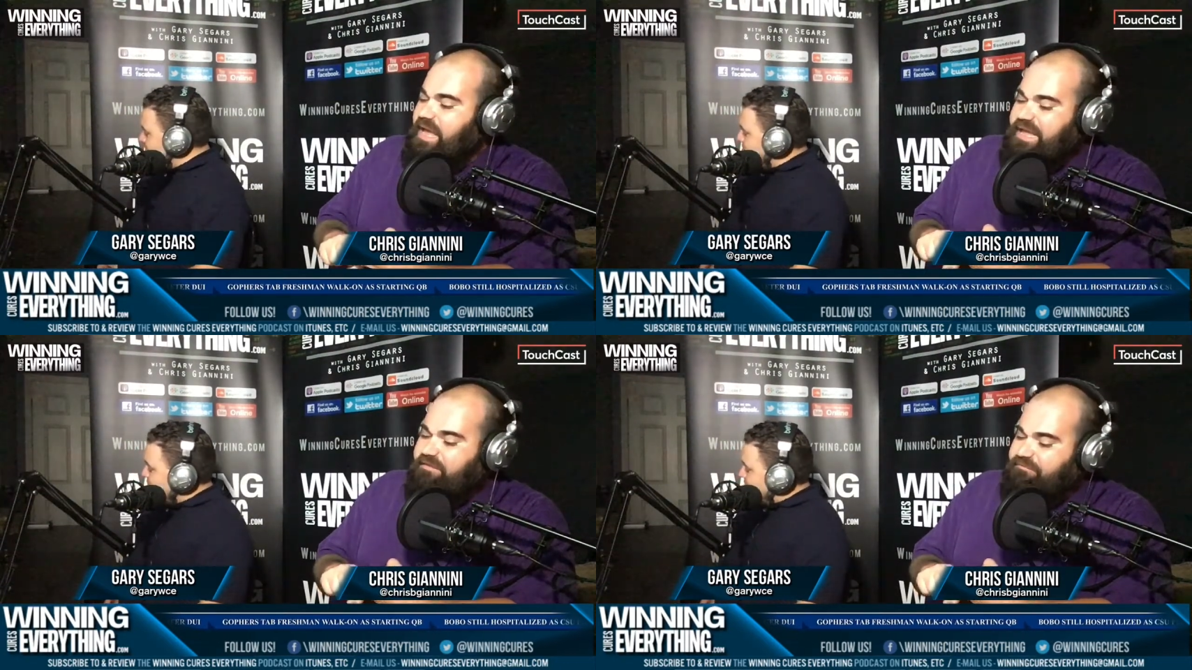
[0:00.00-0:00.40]

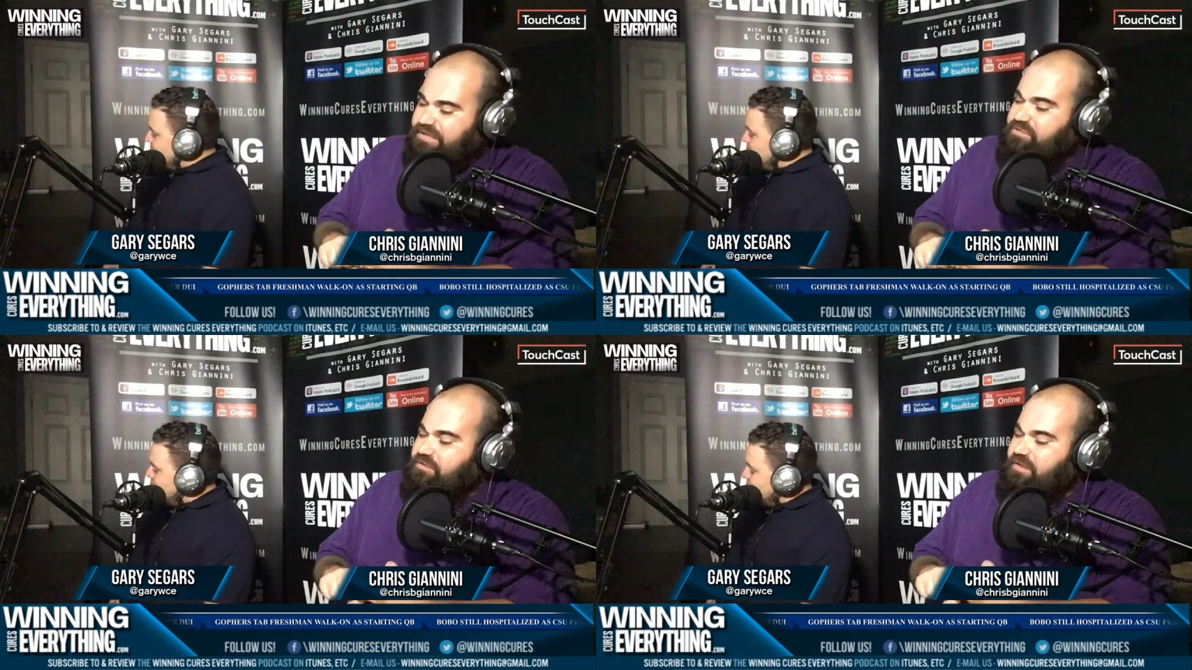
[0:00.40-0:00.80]
Speaker 1: and
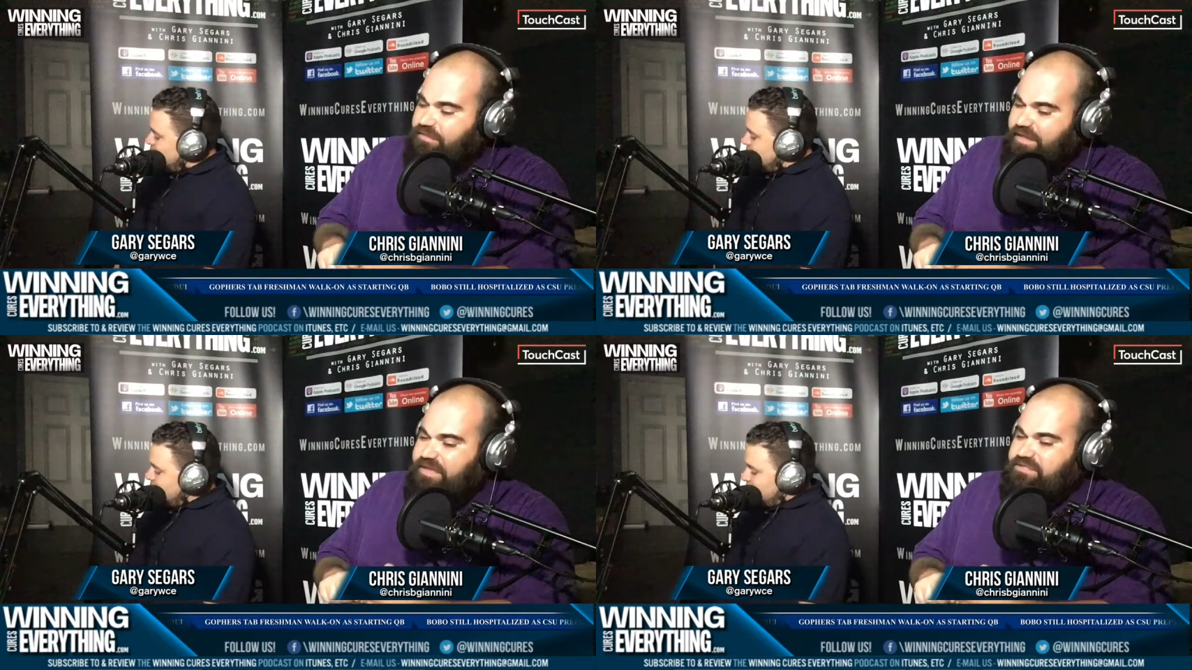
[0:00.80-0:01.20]
eventually
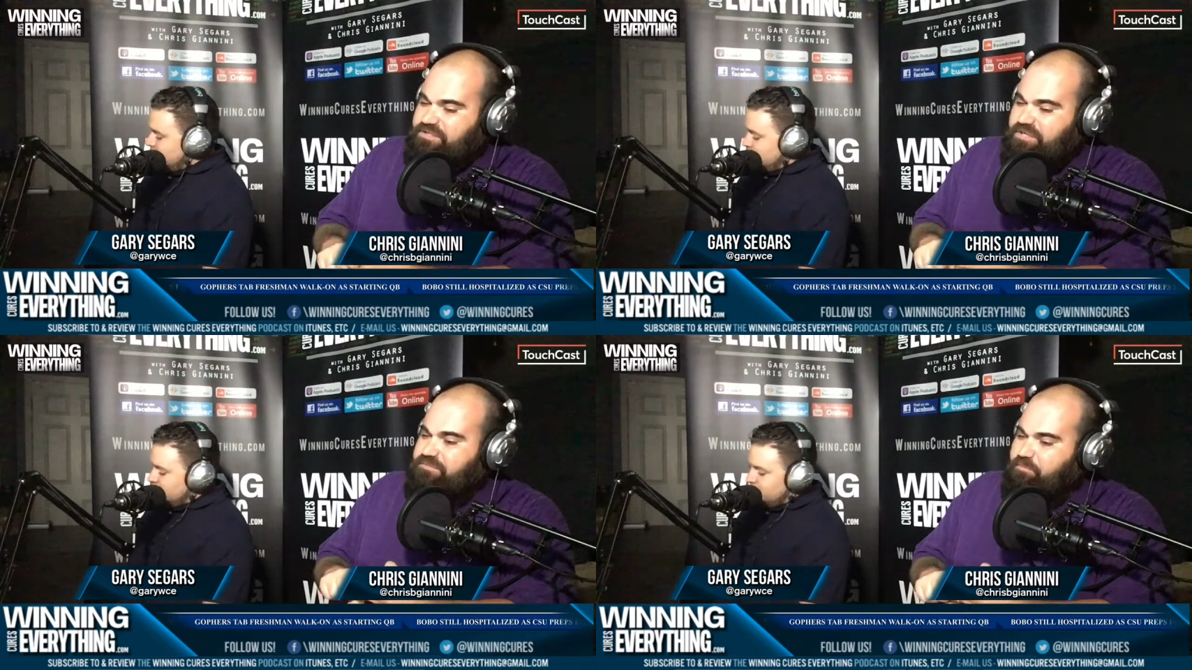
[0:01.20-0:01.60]
things
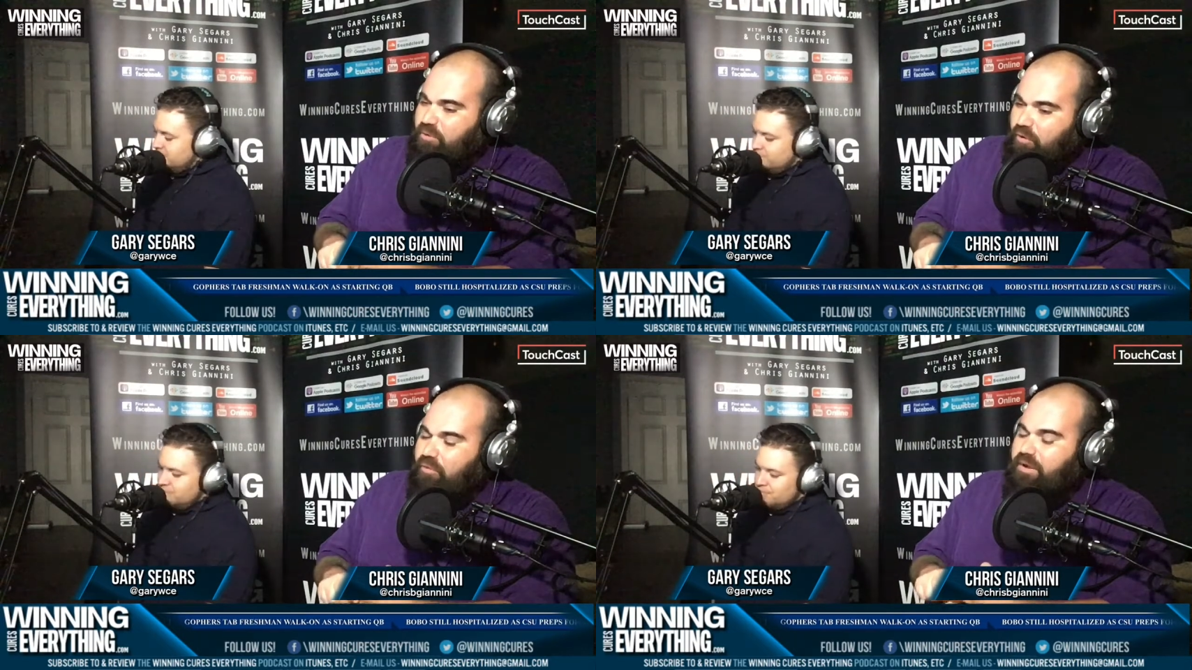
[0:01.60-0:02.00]
just
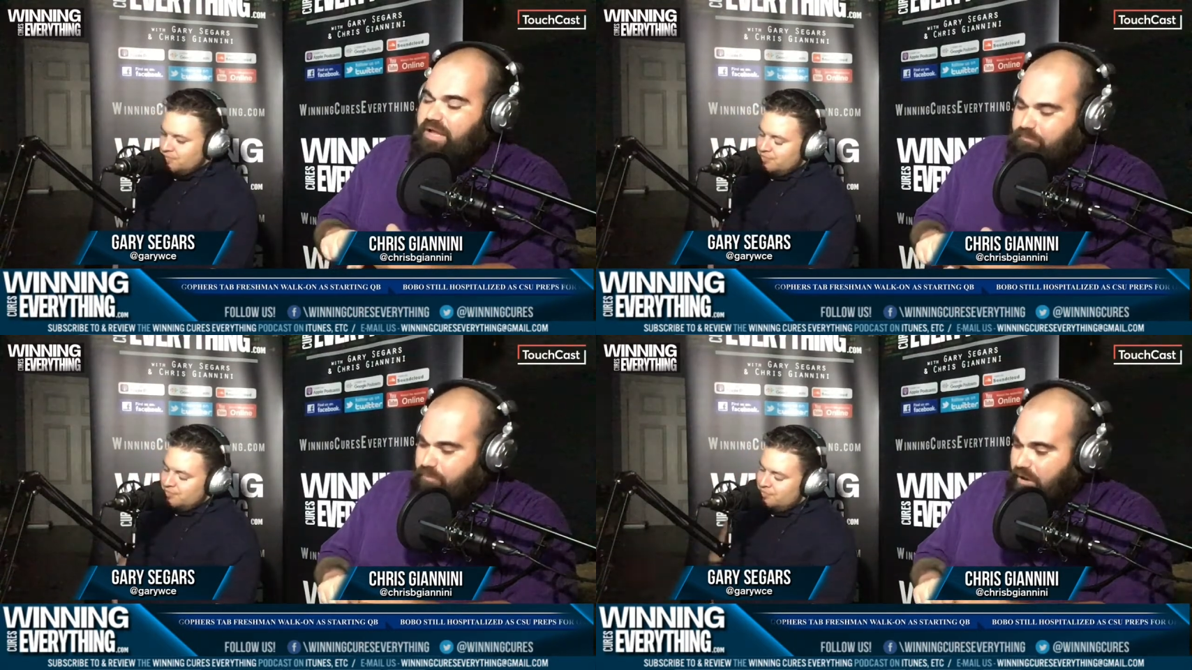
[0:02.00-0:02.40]
pull
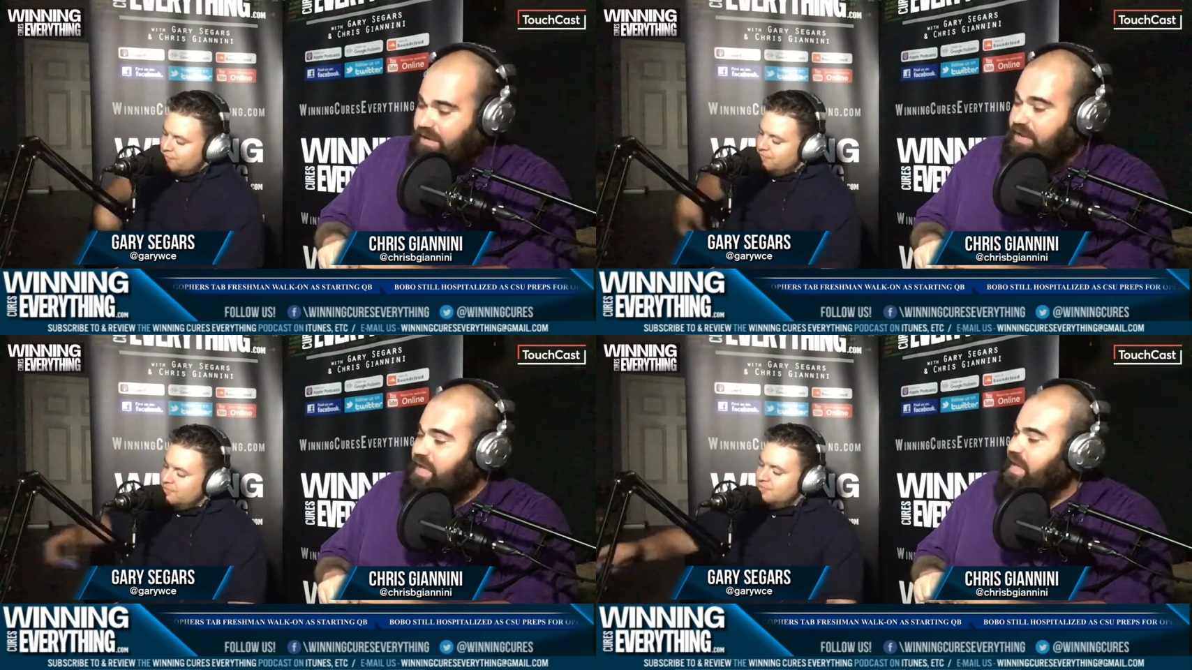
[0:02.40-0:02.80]
and
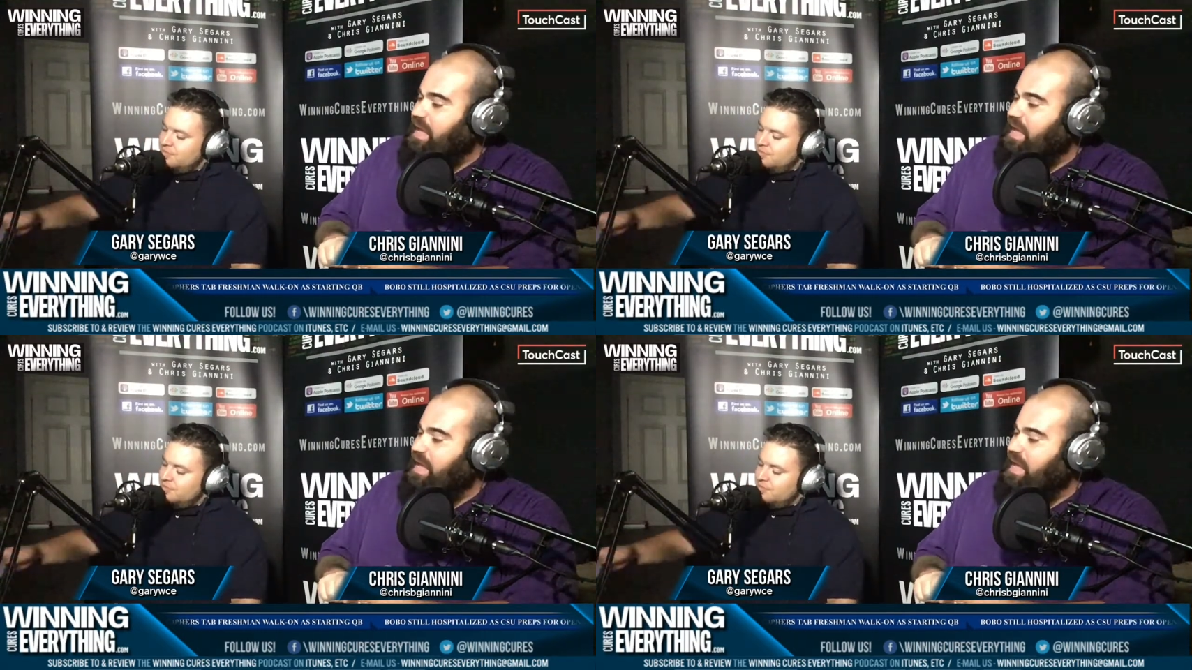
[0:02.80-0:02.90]
break.